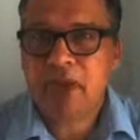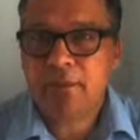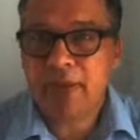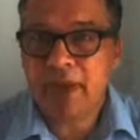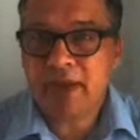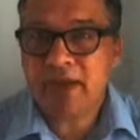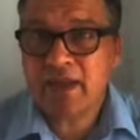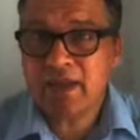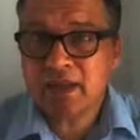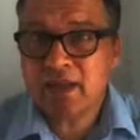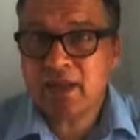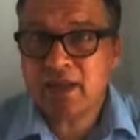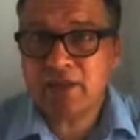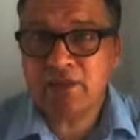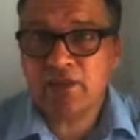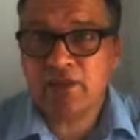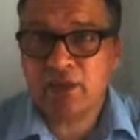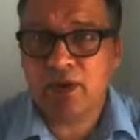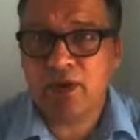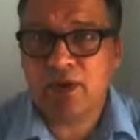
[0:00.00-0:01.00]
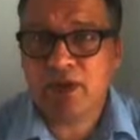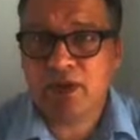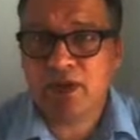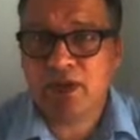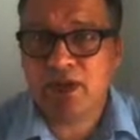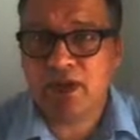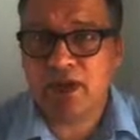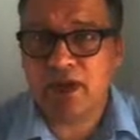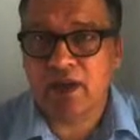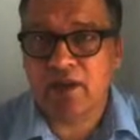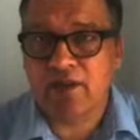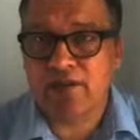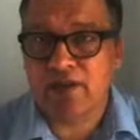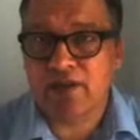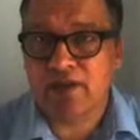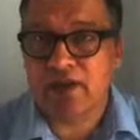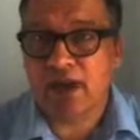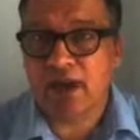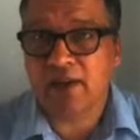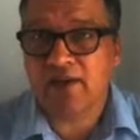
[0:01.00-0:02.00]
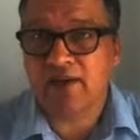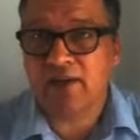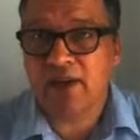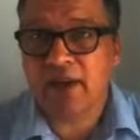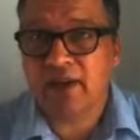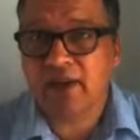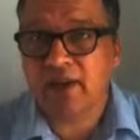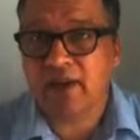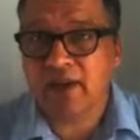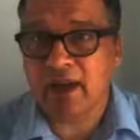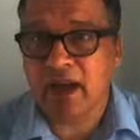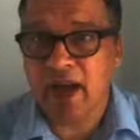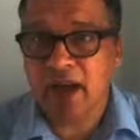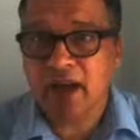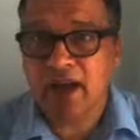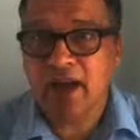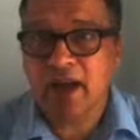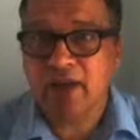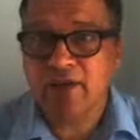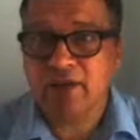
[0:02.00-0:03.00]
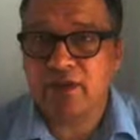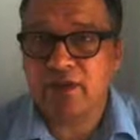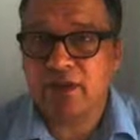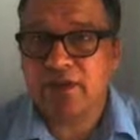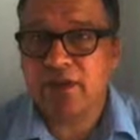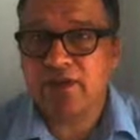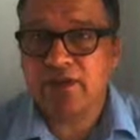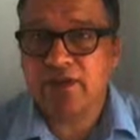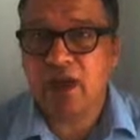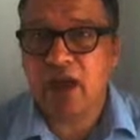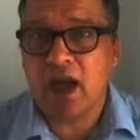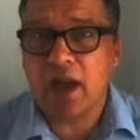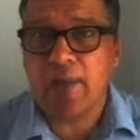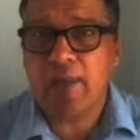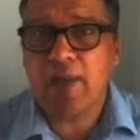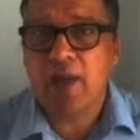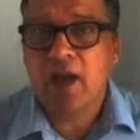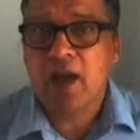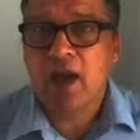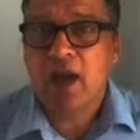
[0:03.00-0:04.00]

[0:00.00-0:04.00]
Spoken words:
Micah still works for the government and I have a lot of time,